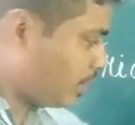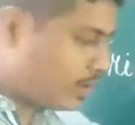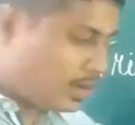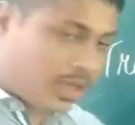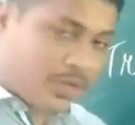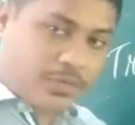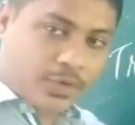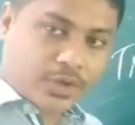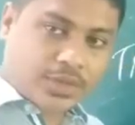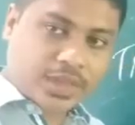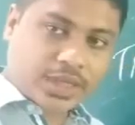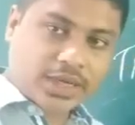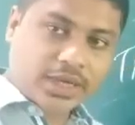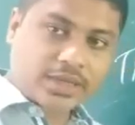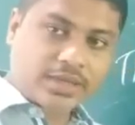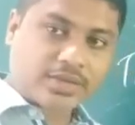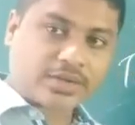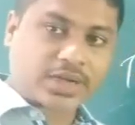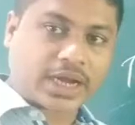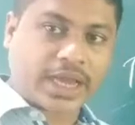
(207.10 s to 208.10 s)
If you see
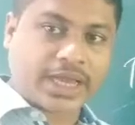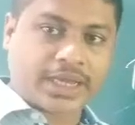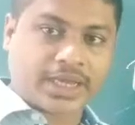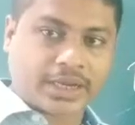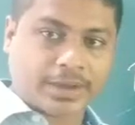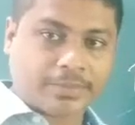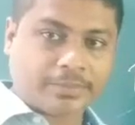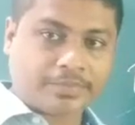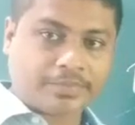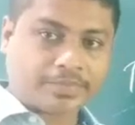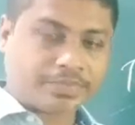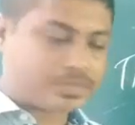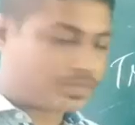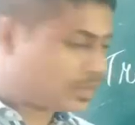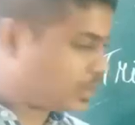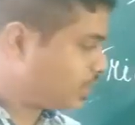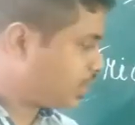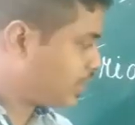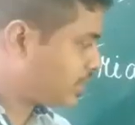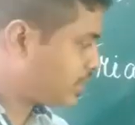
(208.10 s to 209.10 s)
this triangle,
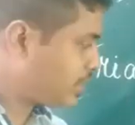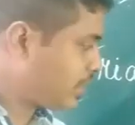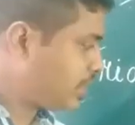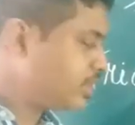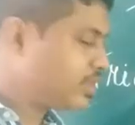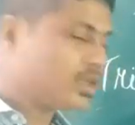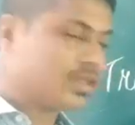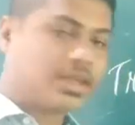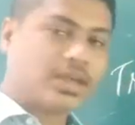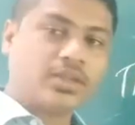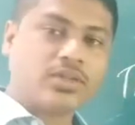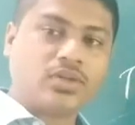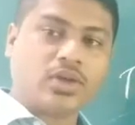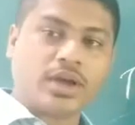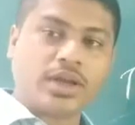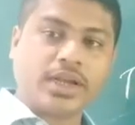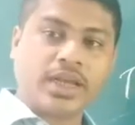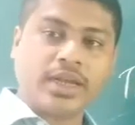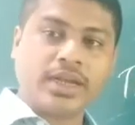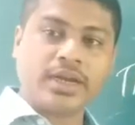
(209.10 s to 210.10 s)
since this is
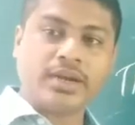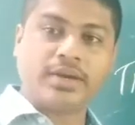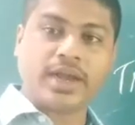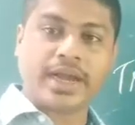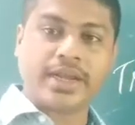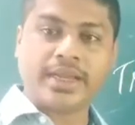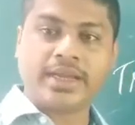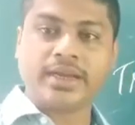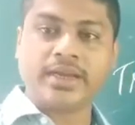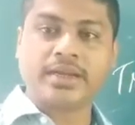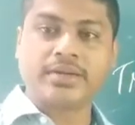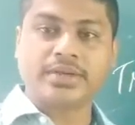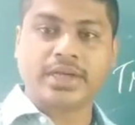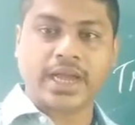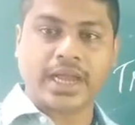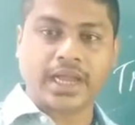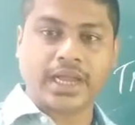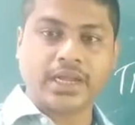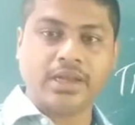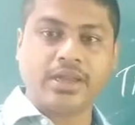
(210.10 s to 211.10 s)
not in a right angle
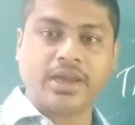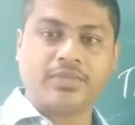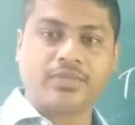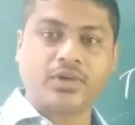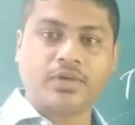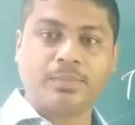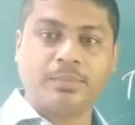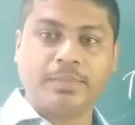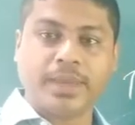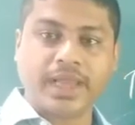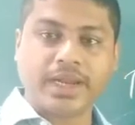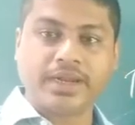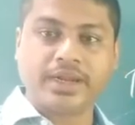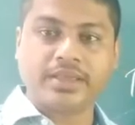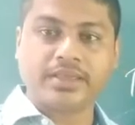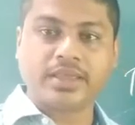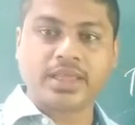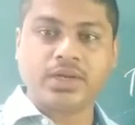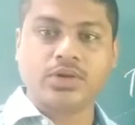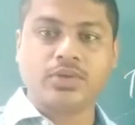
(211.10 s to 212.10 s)
triangle, you have to make
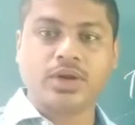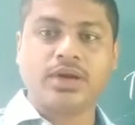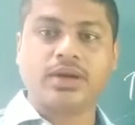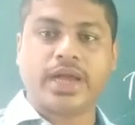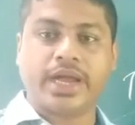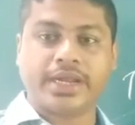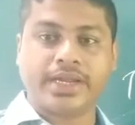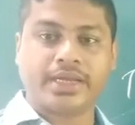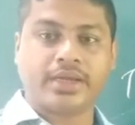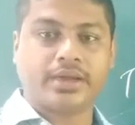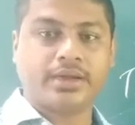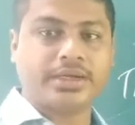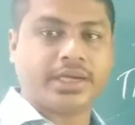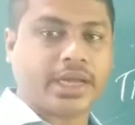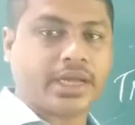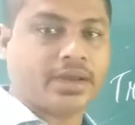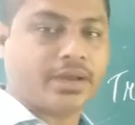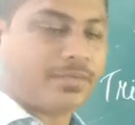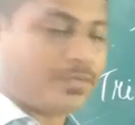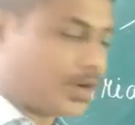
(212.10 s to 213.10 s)
this into a right angle
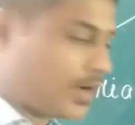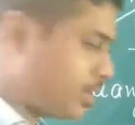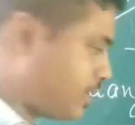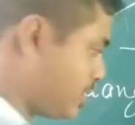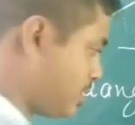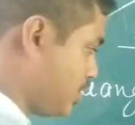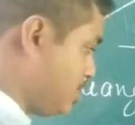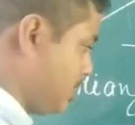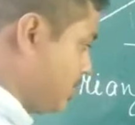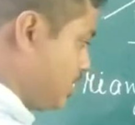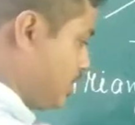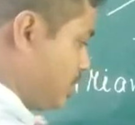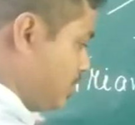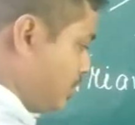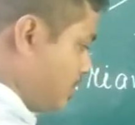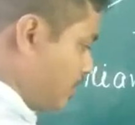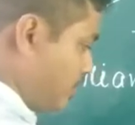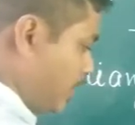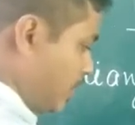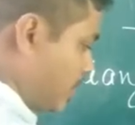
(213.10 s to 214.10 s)
triangle first.
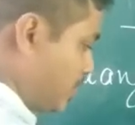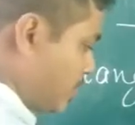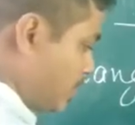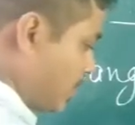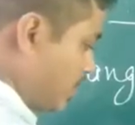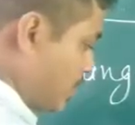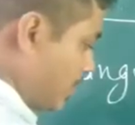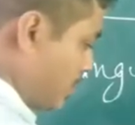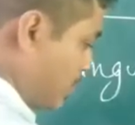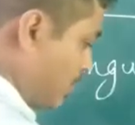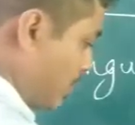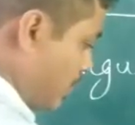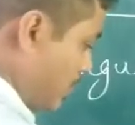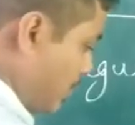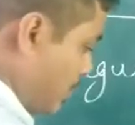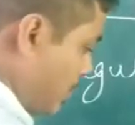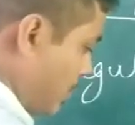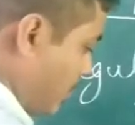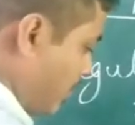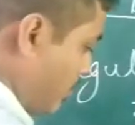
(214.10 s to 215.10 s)
First,
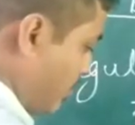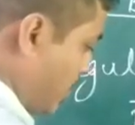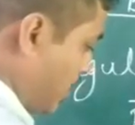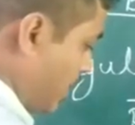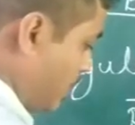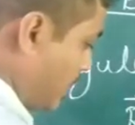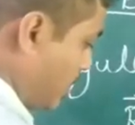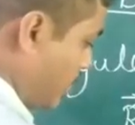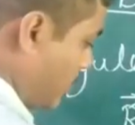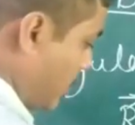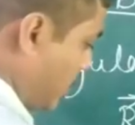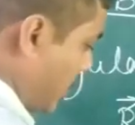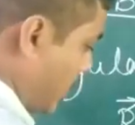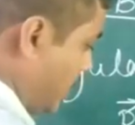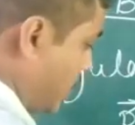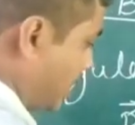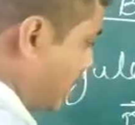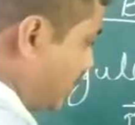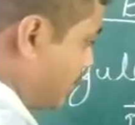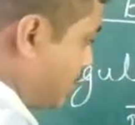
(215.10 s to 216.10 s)
convert this into a
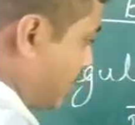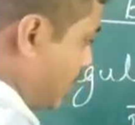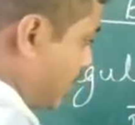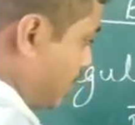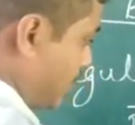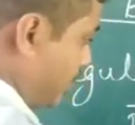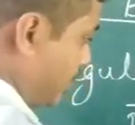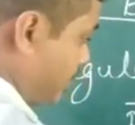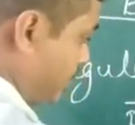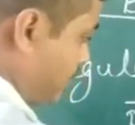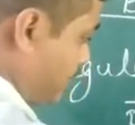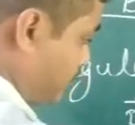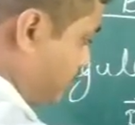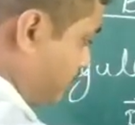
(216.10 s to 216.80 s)
right angle triangle.